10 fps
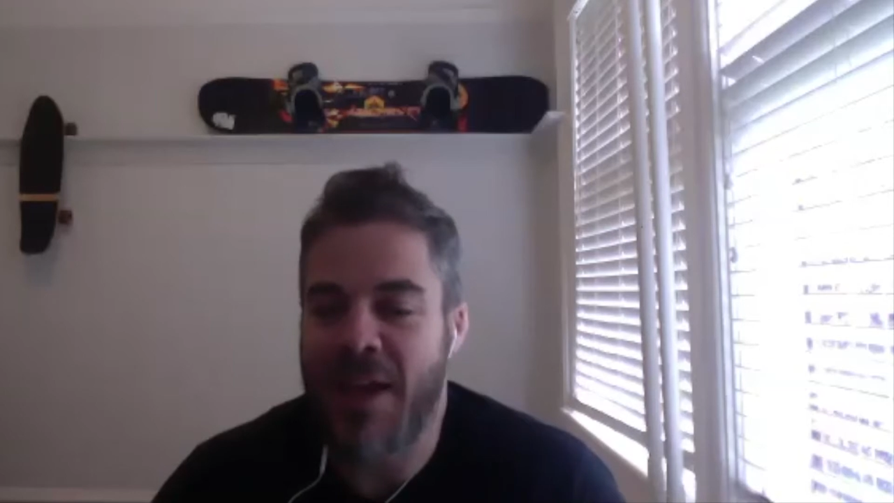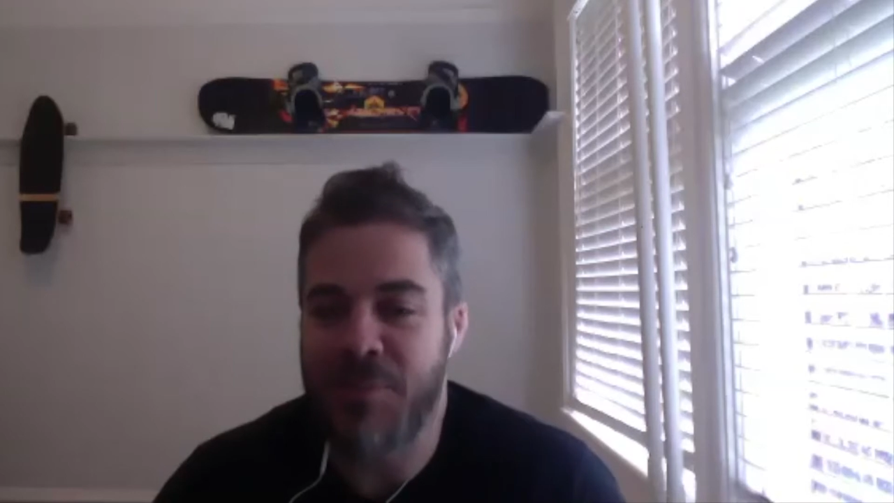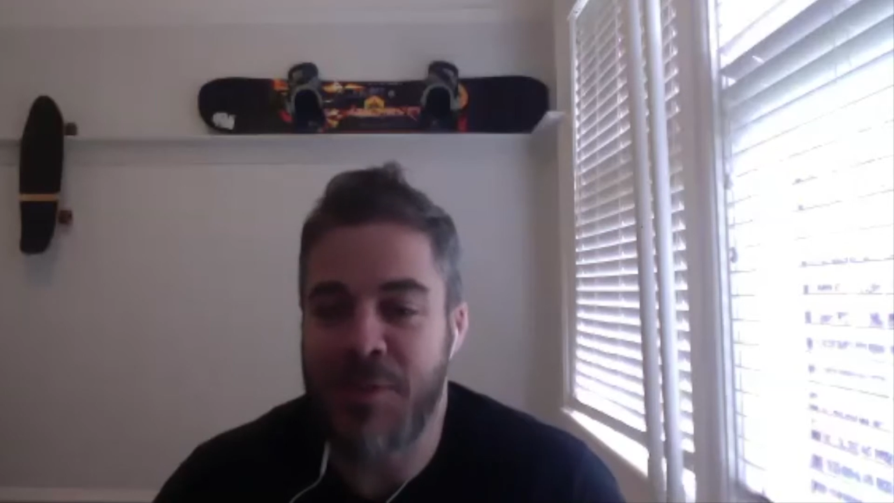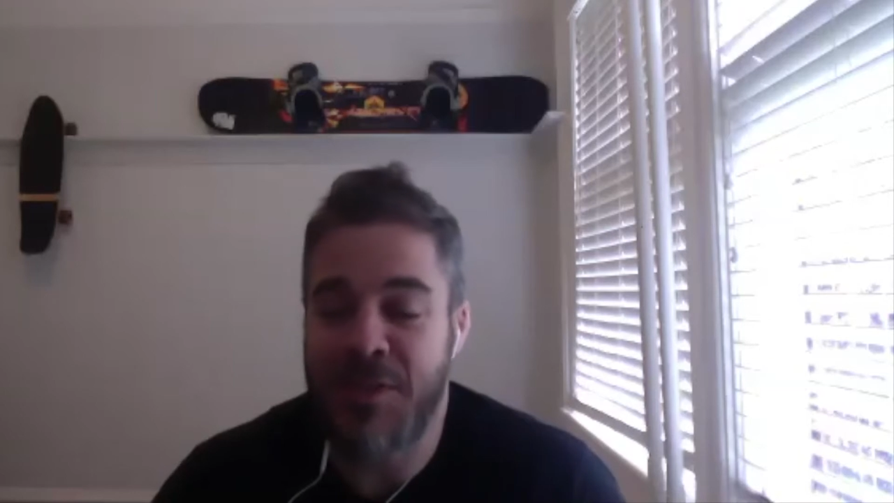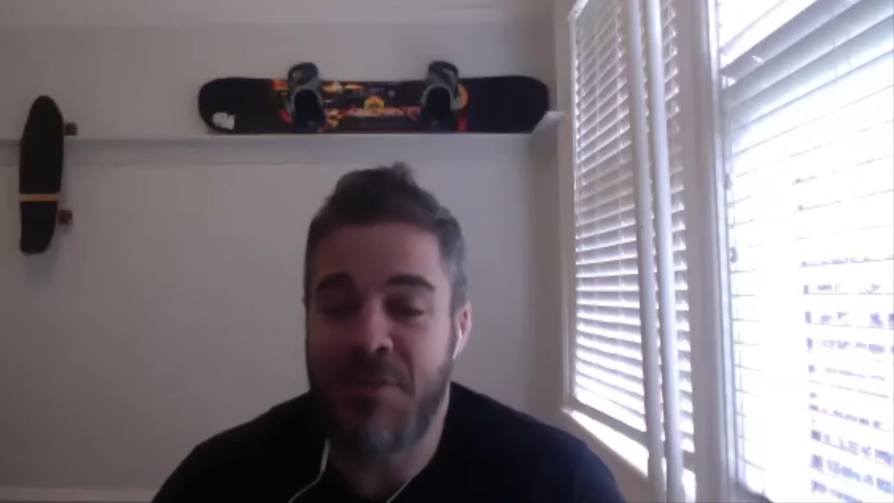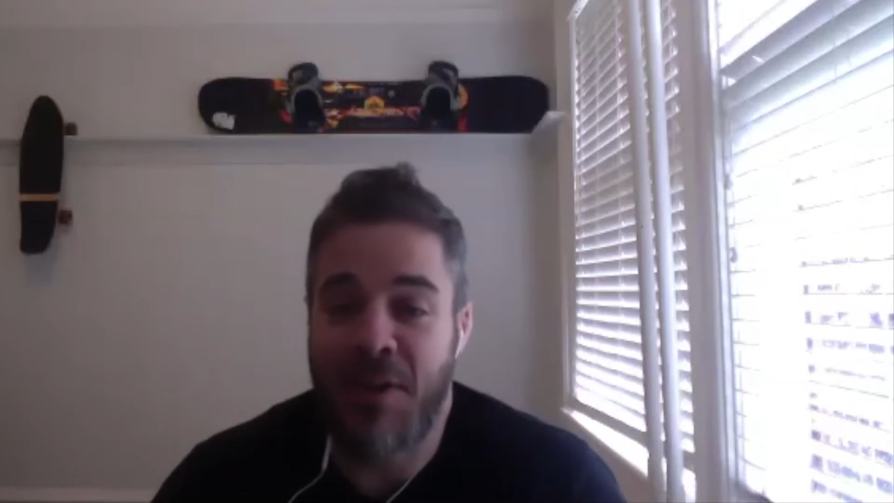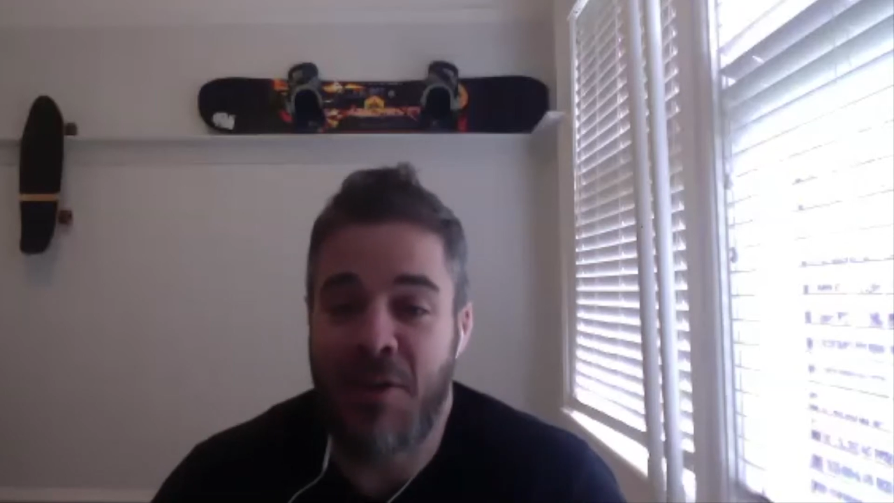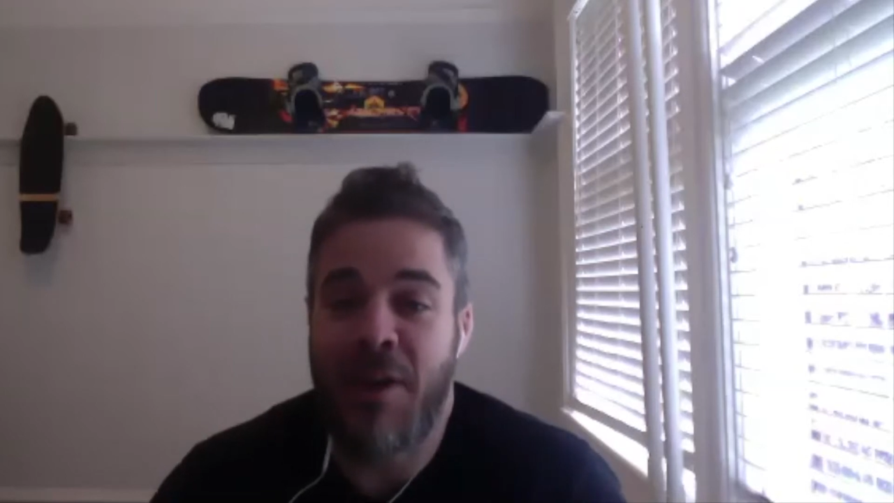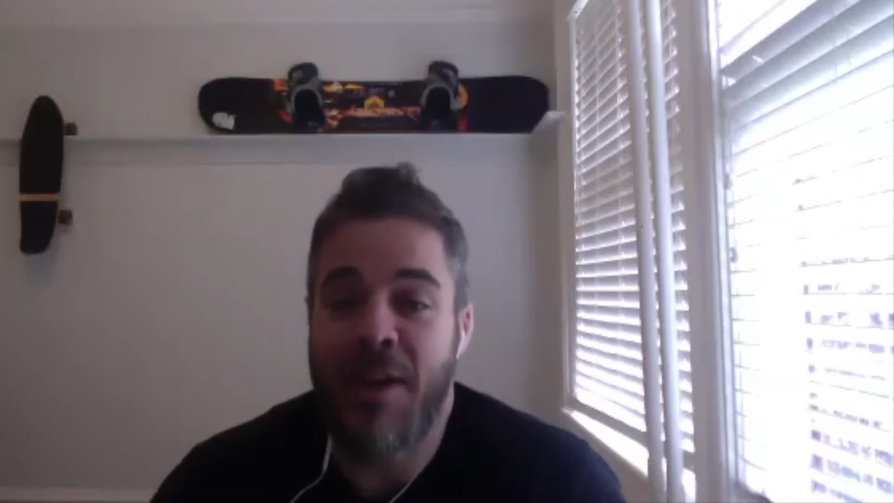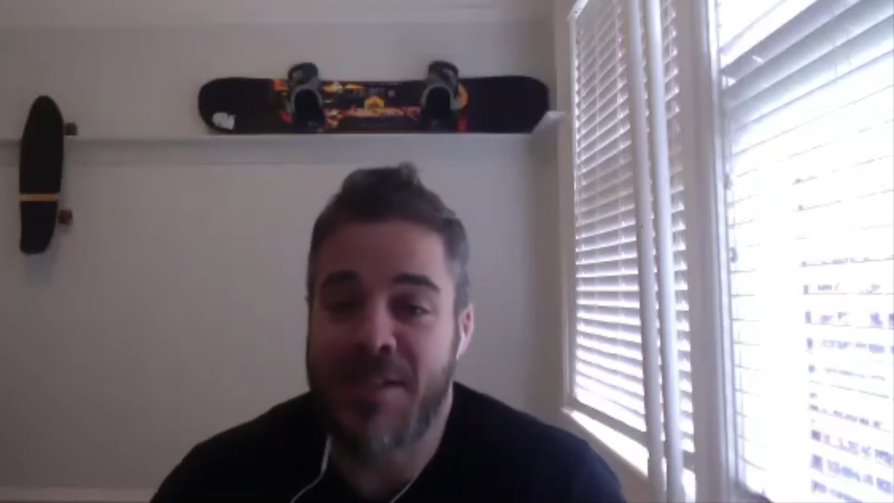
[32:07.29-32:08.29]
specific at
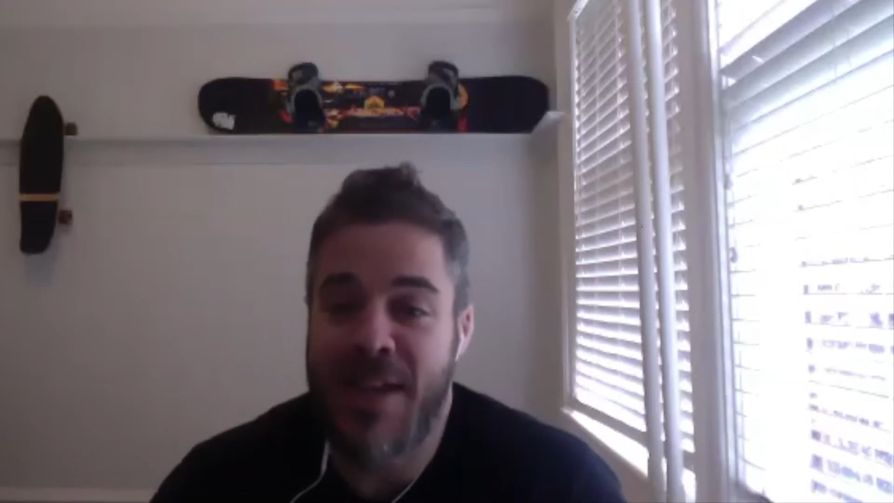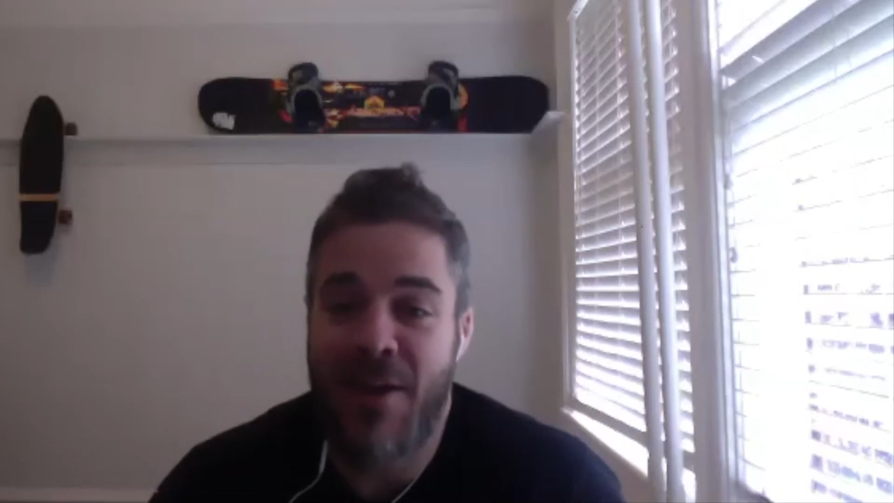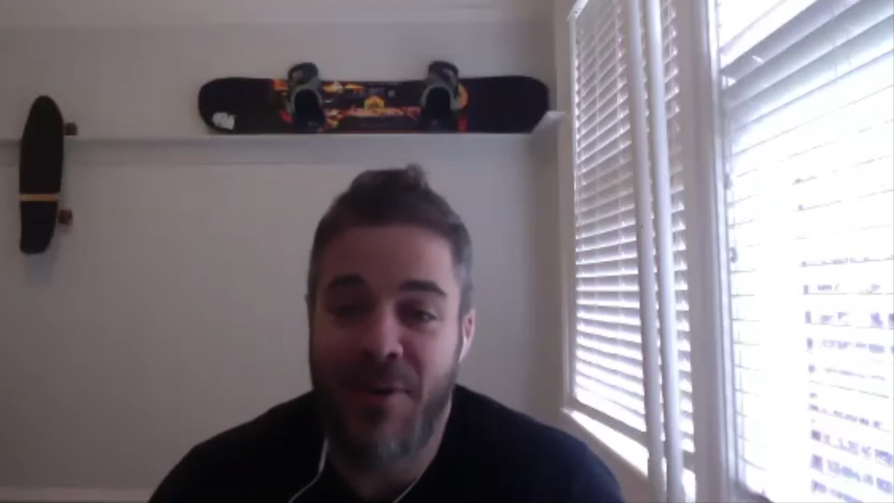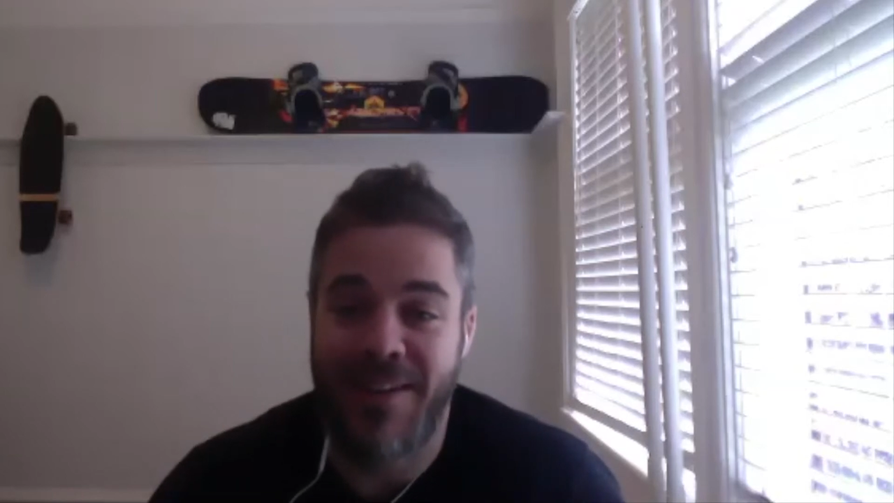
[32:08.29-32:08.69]
rings now.